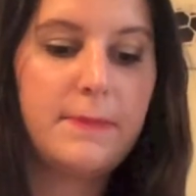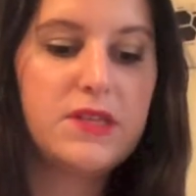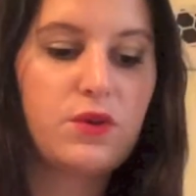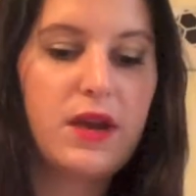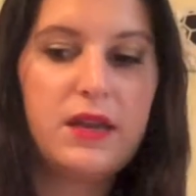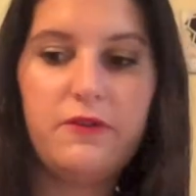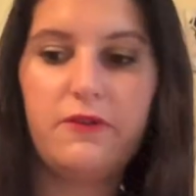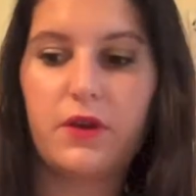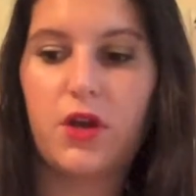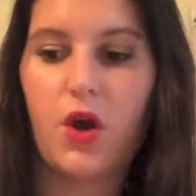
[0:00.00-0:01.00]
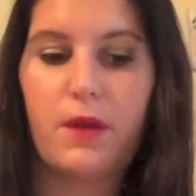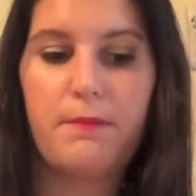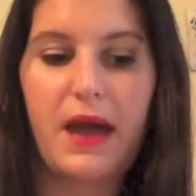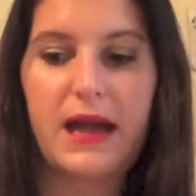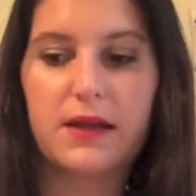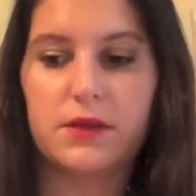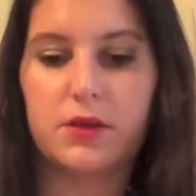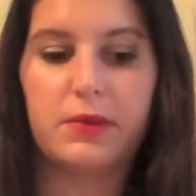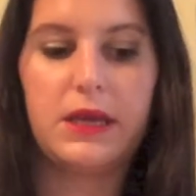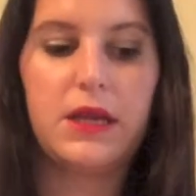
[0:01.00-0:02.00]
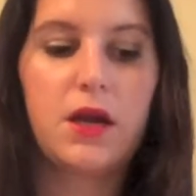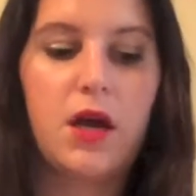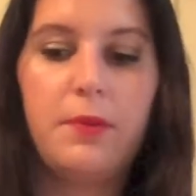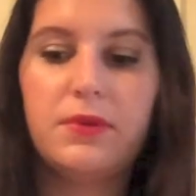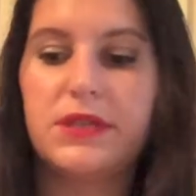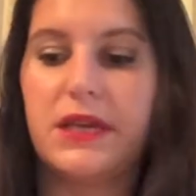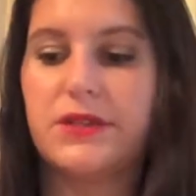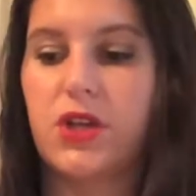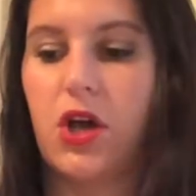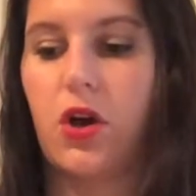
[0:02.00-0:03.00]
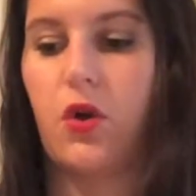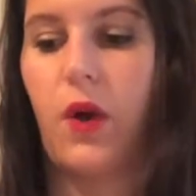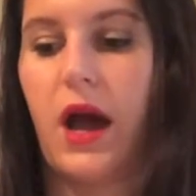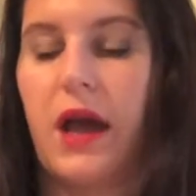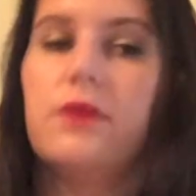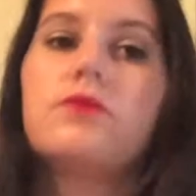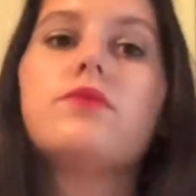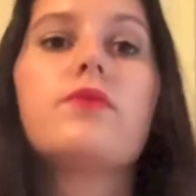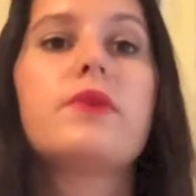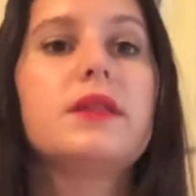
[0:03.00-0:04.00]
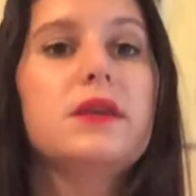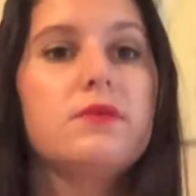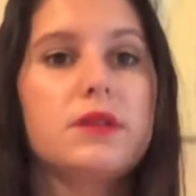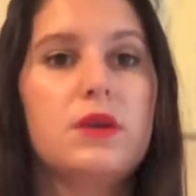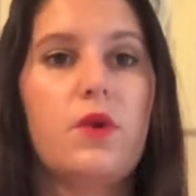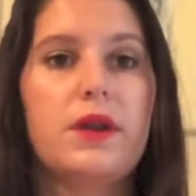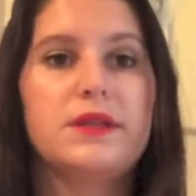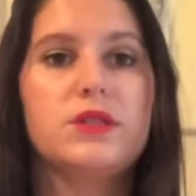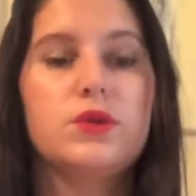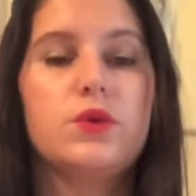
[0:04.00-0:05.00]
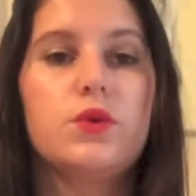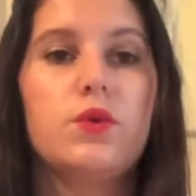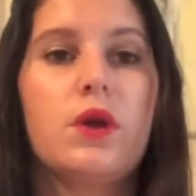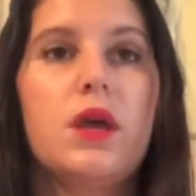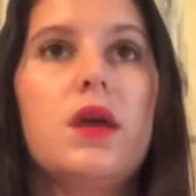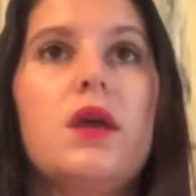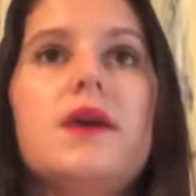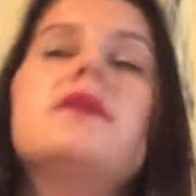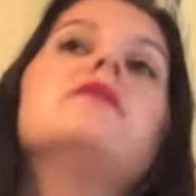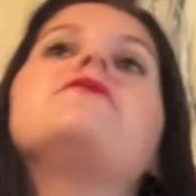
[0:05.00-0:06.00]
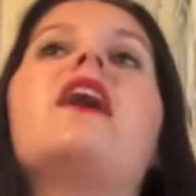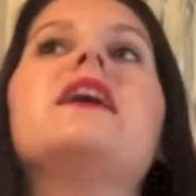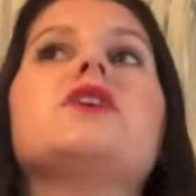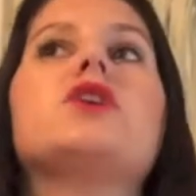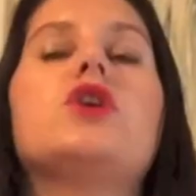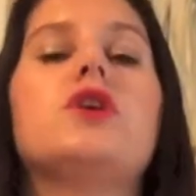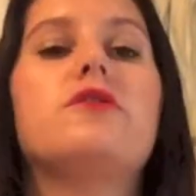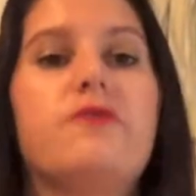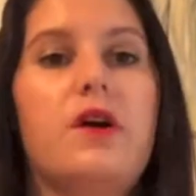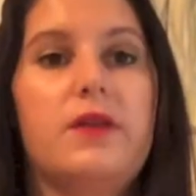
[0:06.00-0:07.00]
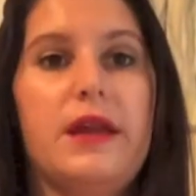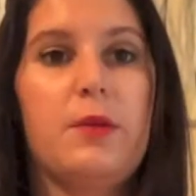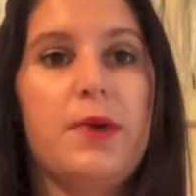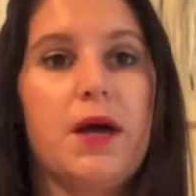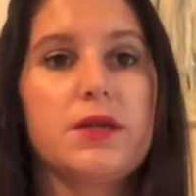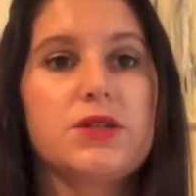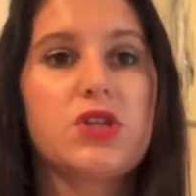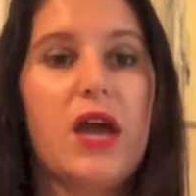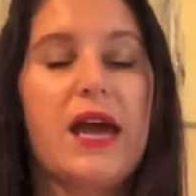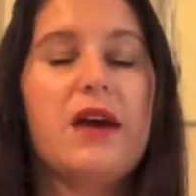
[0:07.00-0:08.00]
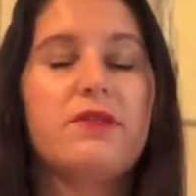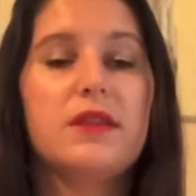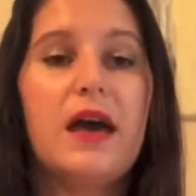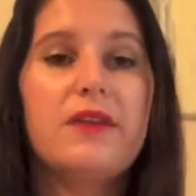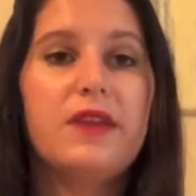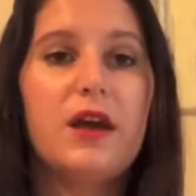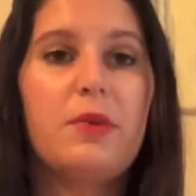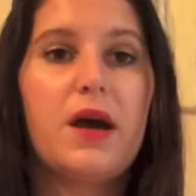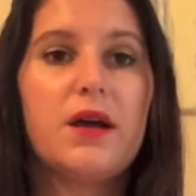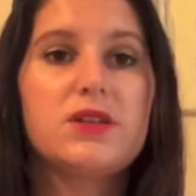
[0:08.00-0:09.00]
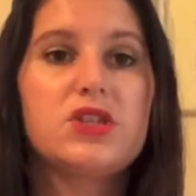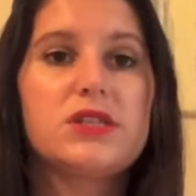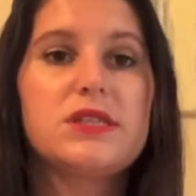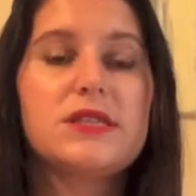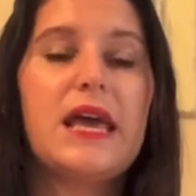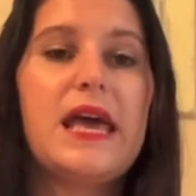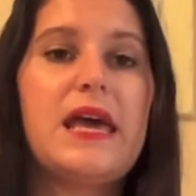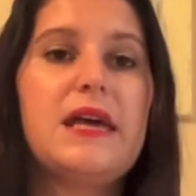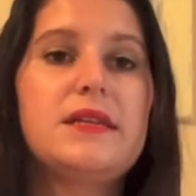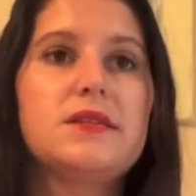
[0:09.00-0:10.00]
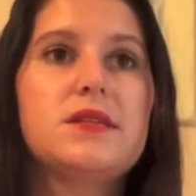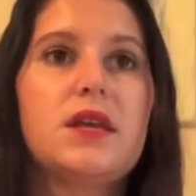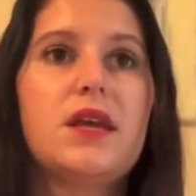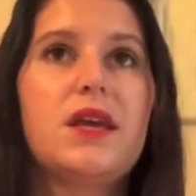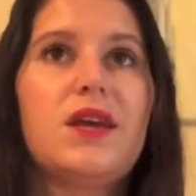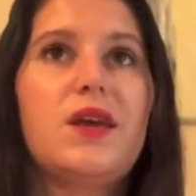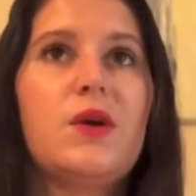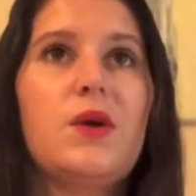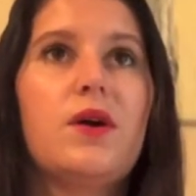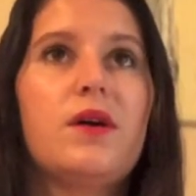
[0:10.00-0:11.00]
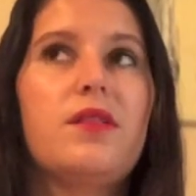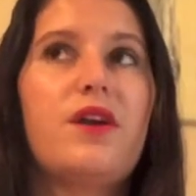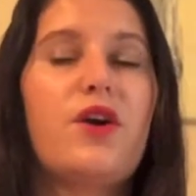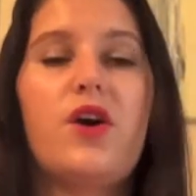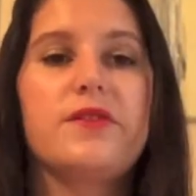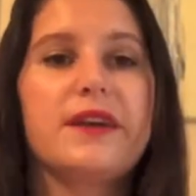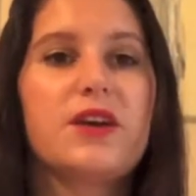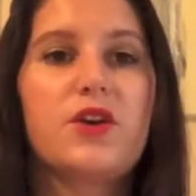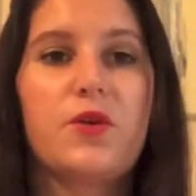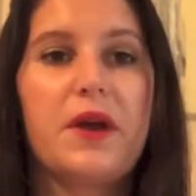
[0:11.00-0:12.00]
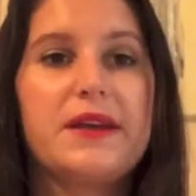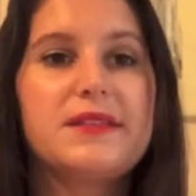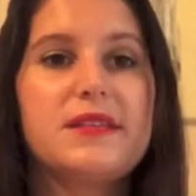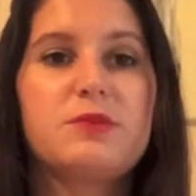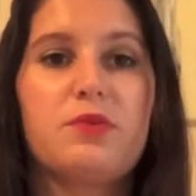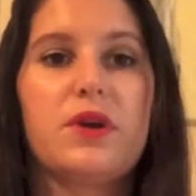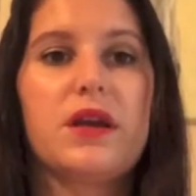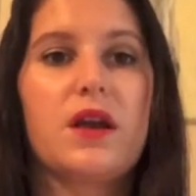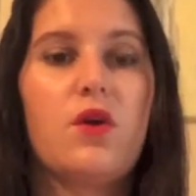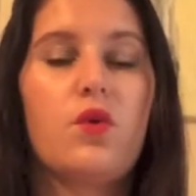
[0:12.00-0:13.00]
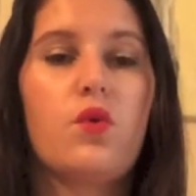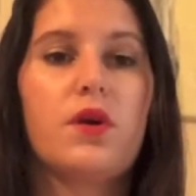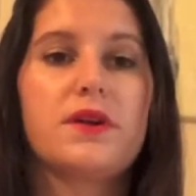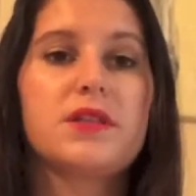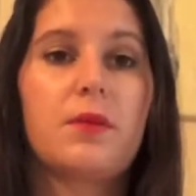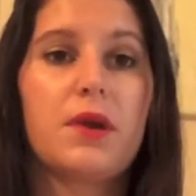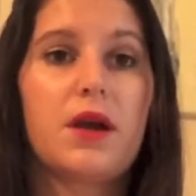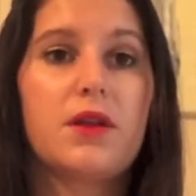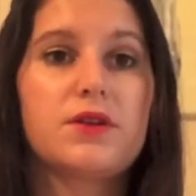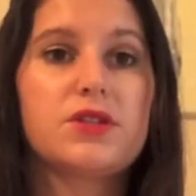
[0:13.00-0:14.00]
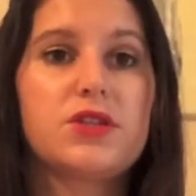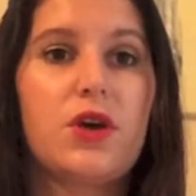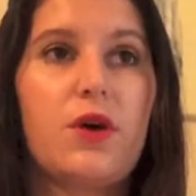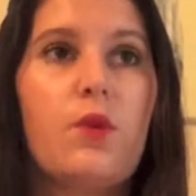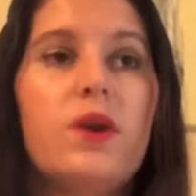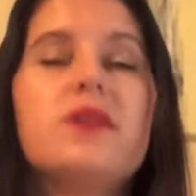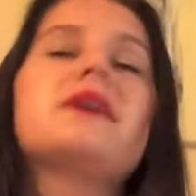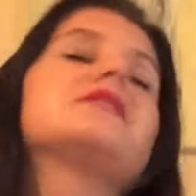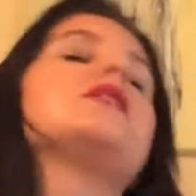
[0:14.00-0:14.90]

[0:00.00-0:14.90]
So kind of going back a little bit, a couple days ago, I really, really wanted to find a good fall nail polish. I have a lot of nail polishes, and they're all like crazy spring or summer colors. So I wanted like